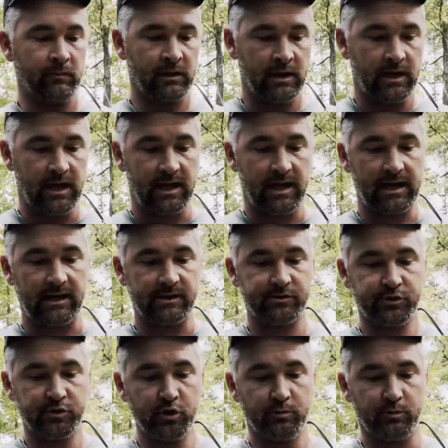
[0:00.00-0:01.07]
And I got
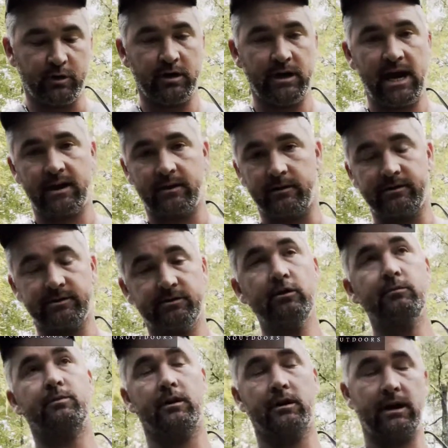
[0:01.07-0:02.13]
super
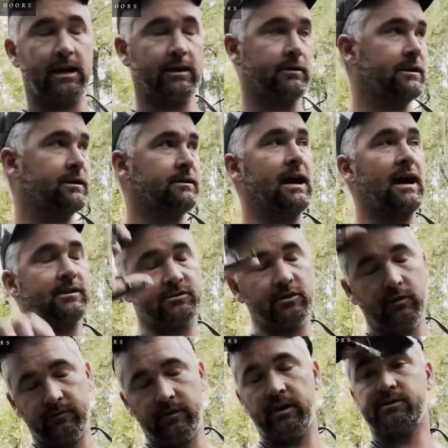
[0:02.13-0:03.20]
inaccurate. It got so
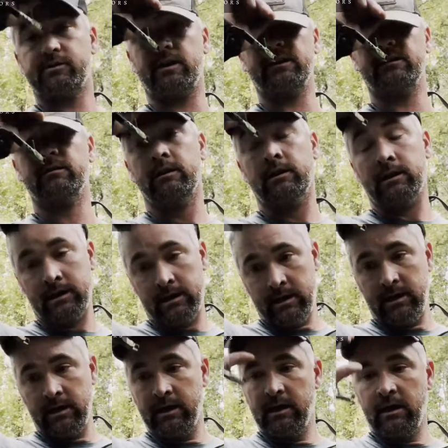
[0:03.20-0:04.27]
frustrating.
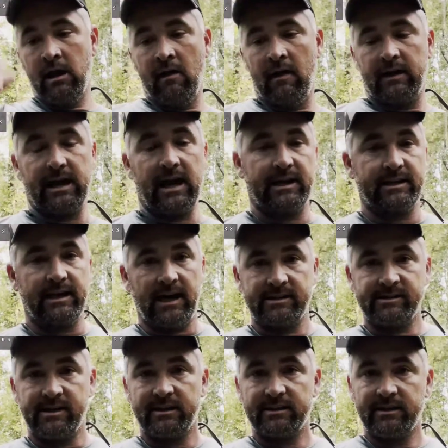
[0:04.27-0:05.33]
Got to
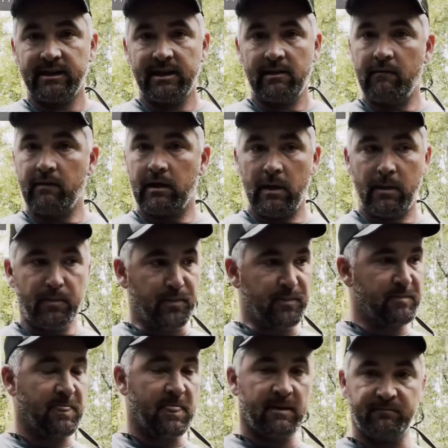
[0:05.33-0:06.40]
dissecting it.
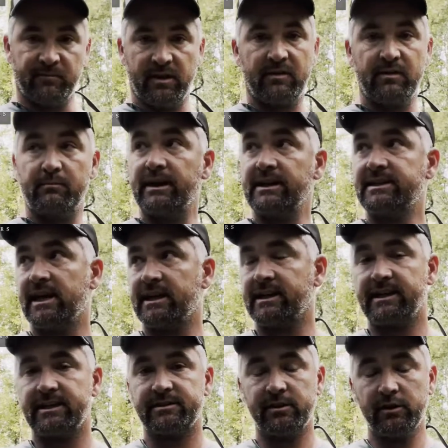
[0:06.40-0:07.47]
Another big technique
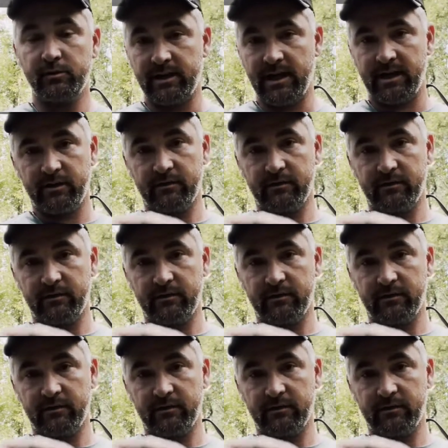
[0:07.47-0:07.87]
is to take your